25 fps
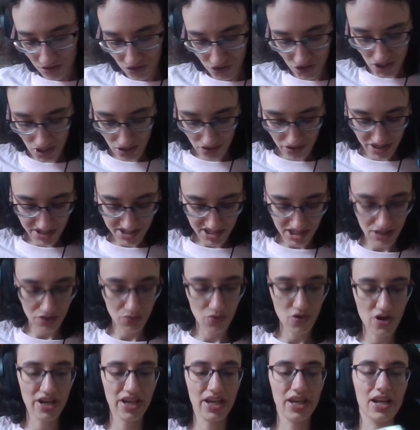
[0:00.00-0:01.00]
So this is
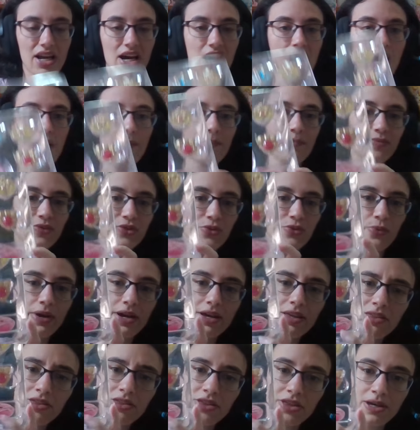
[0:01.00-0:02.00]
what it comes
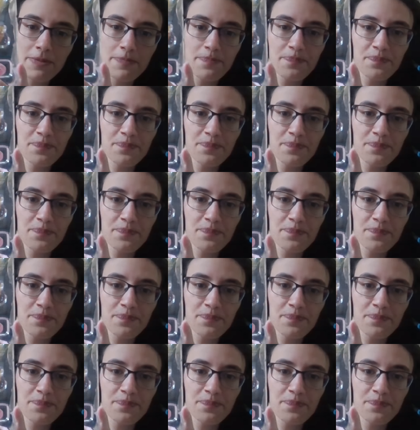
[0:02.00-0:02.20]
with.